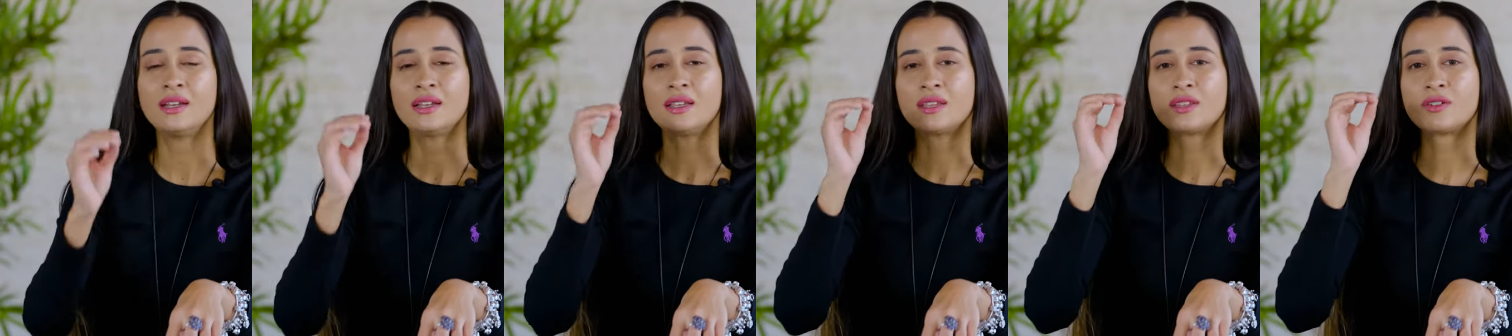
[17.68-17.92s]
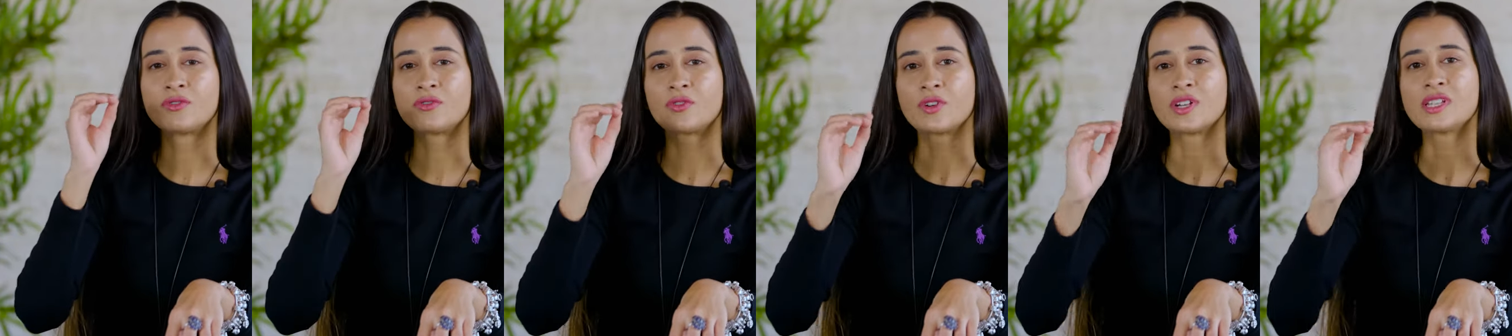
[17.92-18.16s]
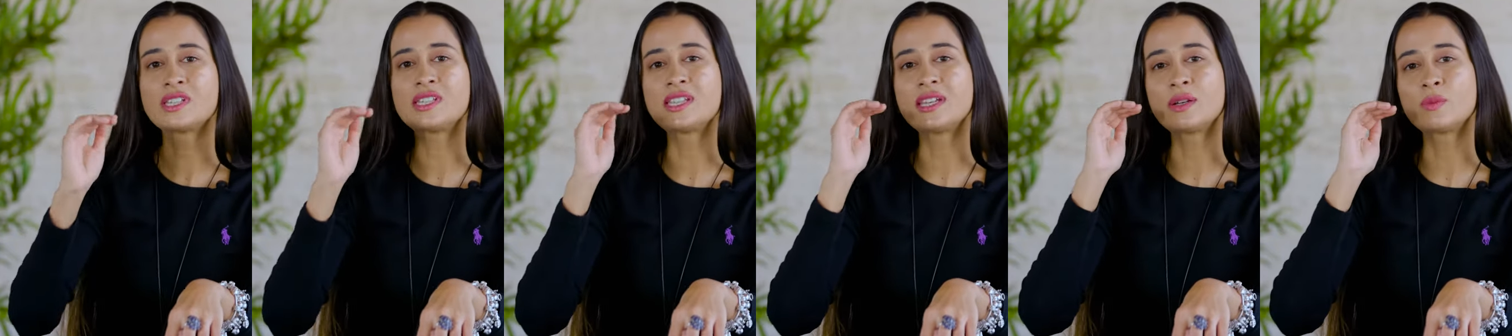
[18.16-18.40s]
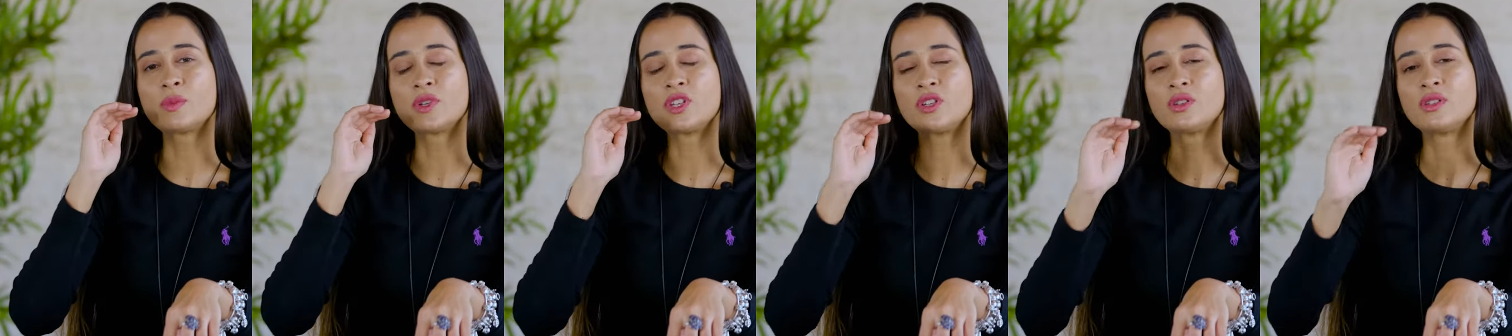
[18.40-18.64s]
The first
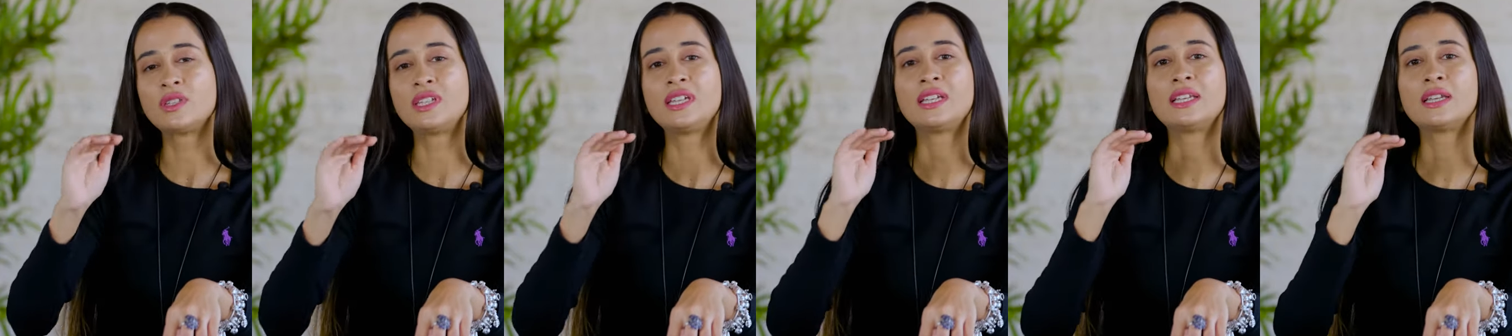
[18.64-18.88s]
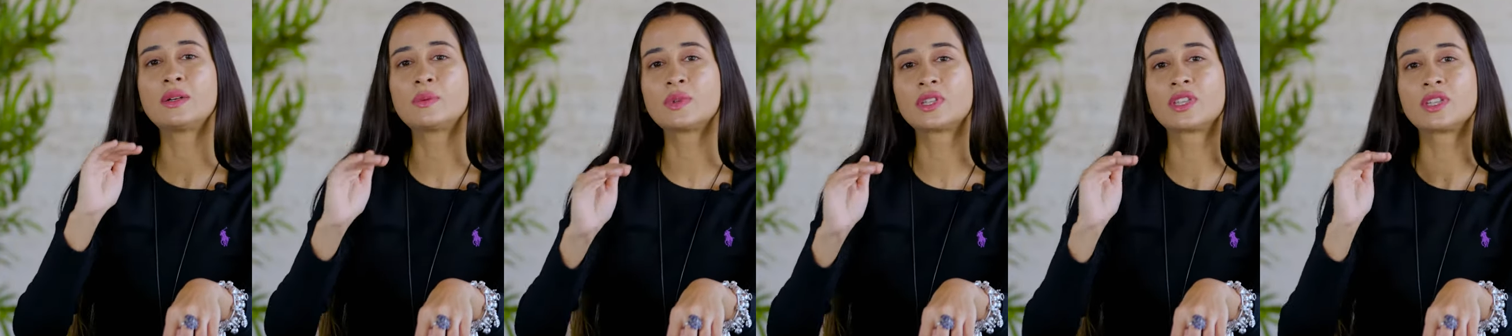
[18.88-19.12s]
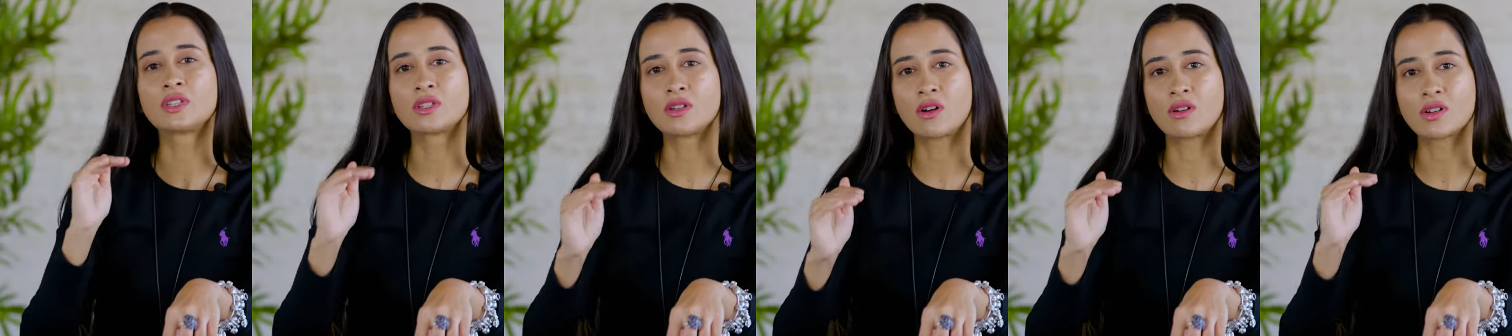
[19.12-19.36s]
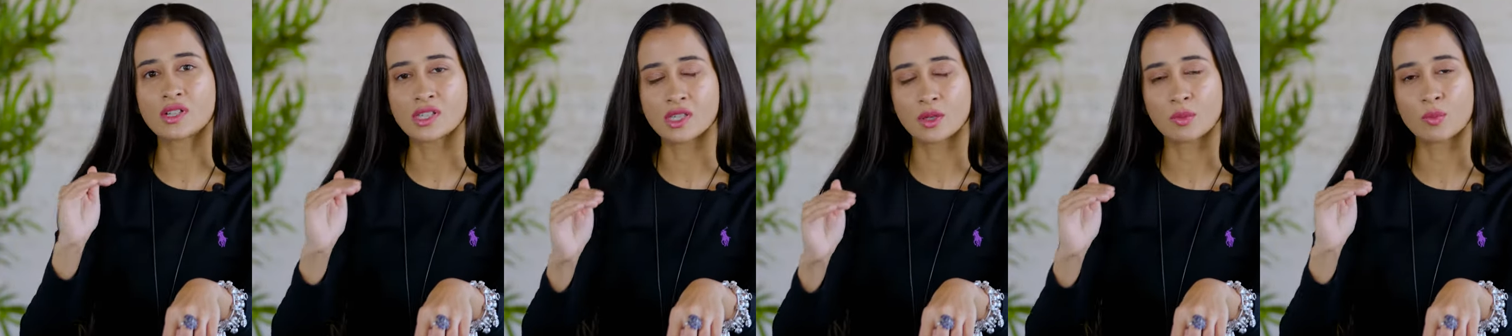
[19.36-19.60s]
thing when you're dealing with a
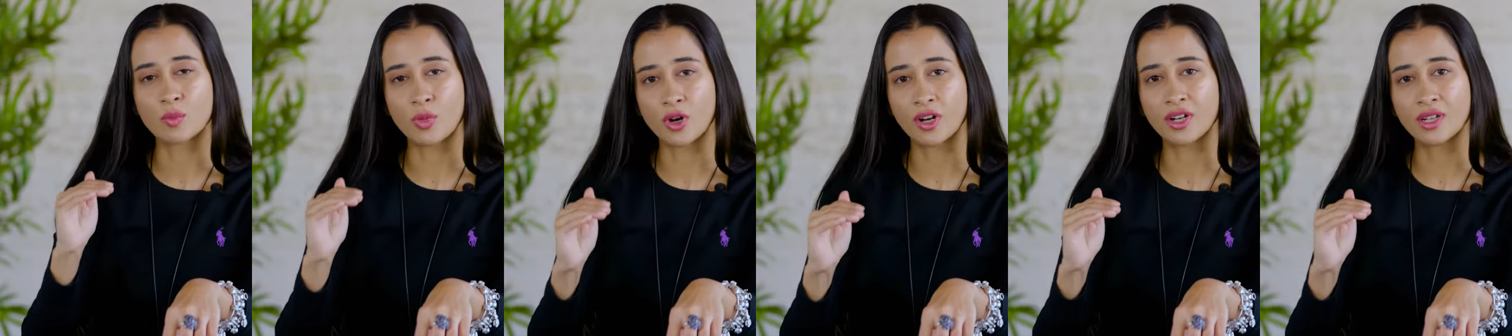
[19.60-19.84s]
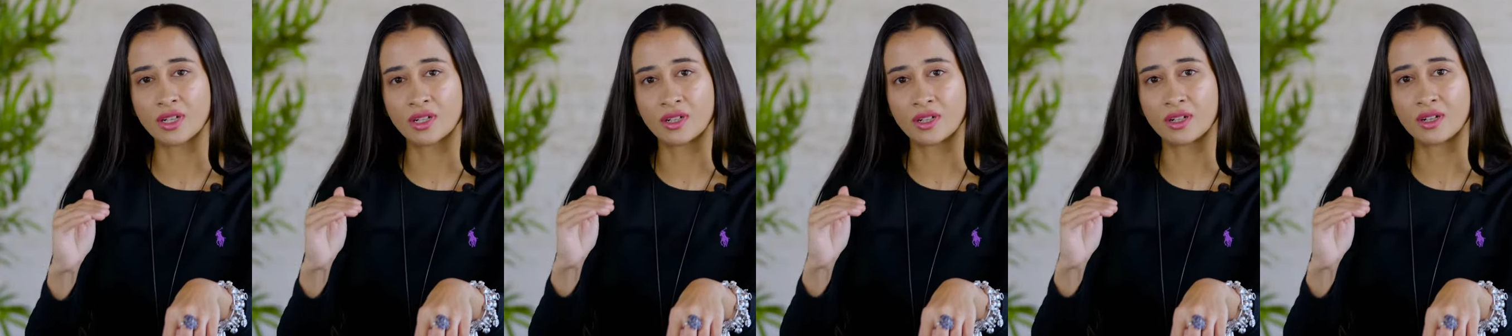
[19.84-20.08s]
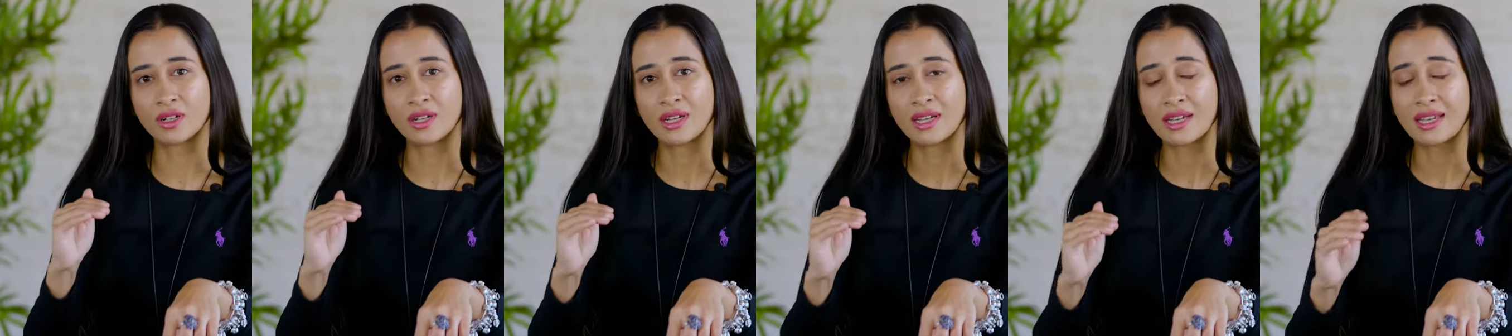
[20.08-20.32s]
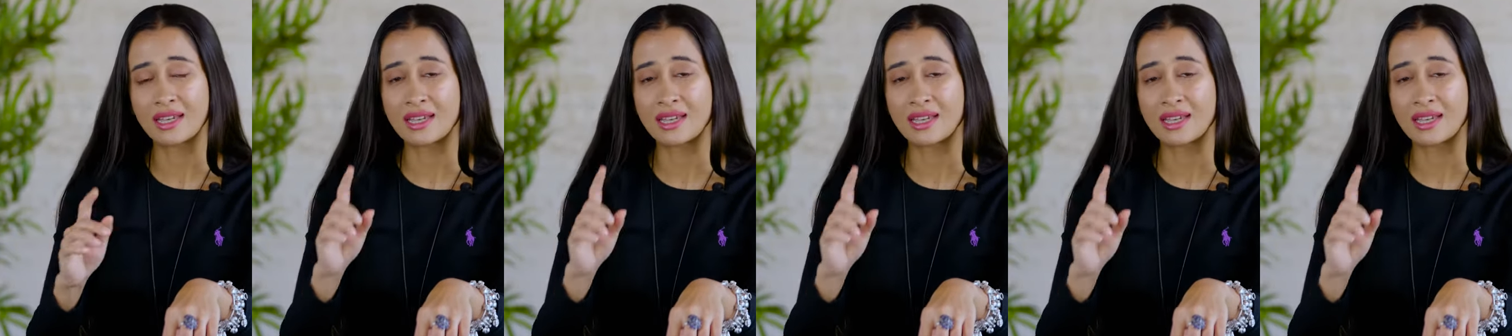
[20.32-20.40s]
toxic partner